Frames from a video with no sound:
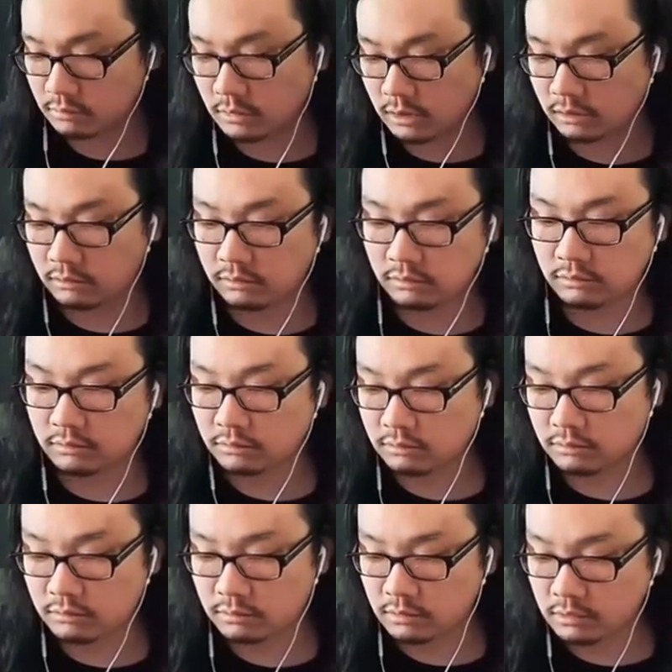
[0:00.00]
I don't,
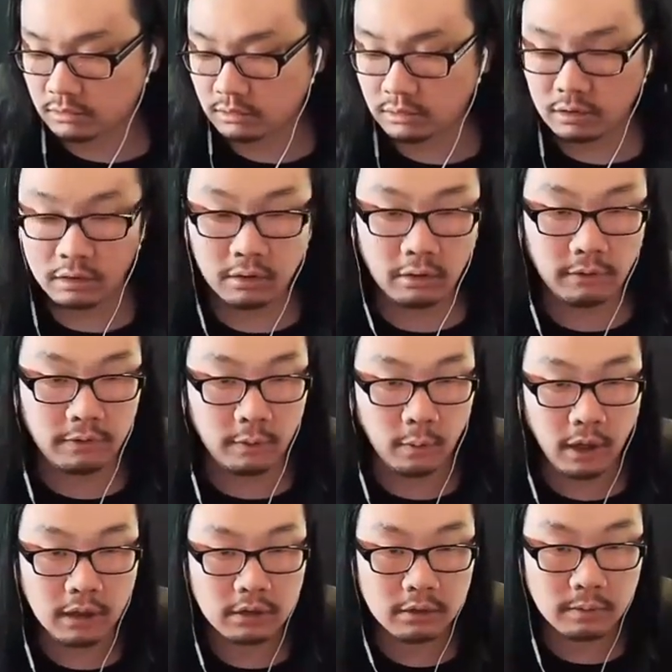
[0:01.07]
I don't even know if you
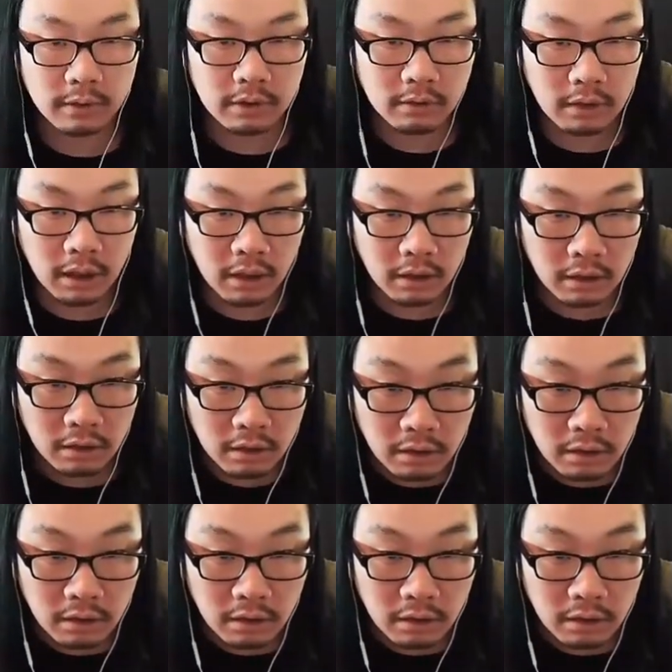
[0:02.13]
want to, but you can.